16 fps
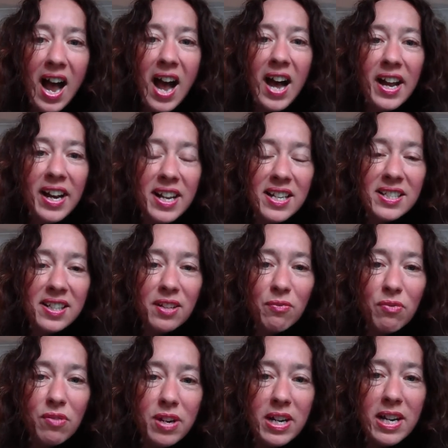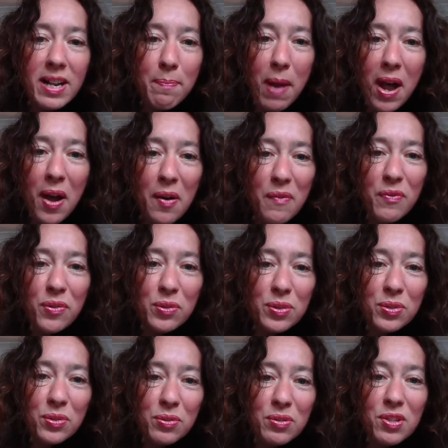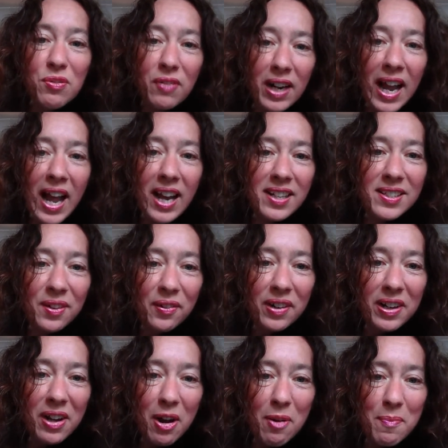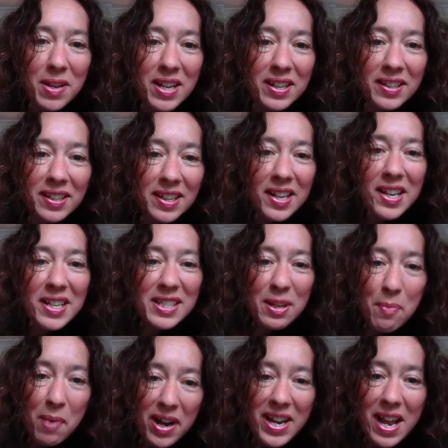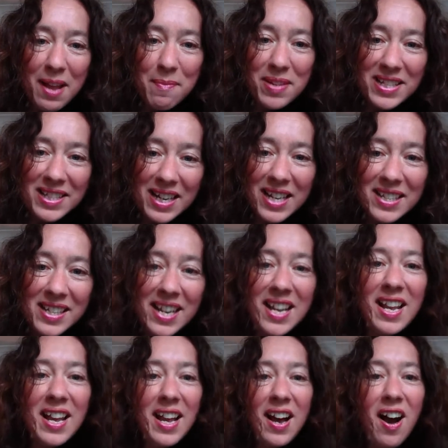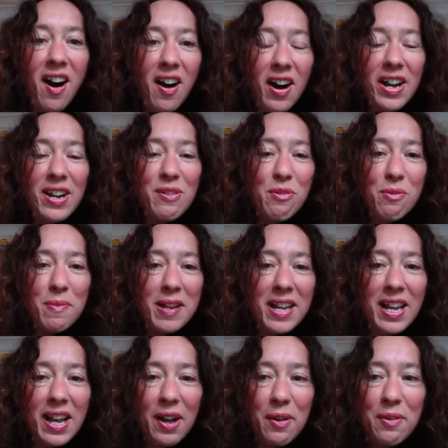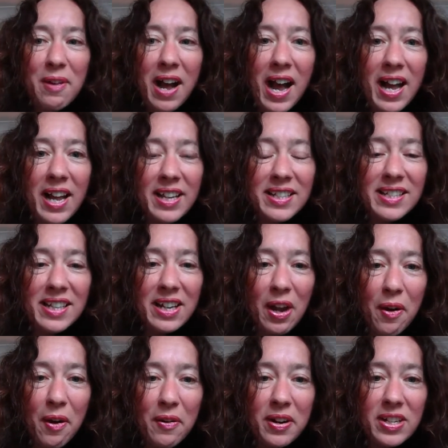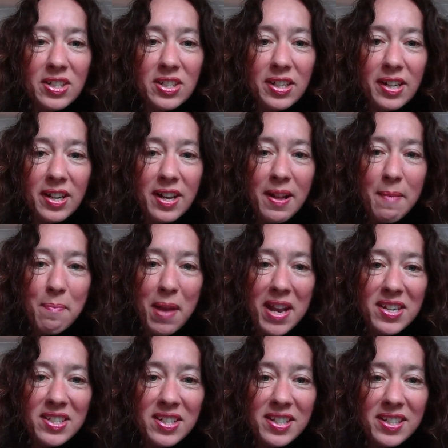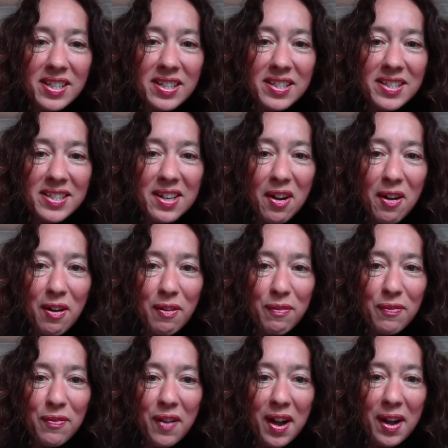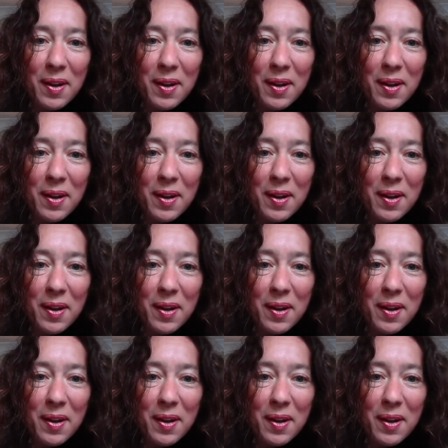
and it's a really powerful tool to relax origami. So my name is Lizzie. I normally go and encourage patients and staff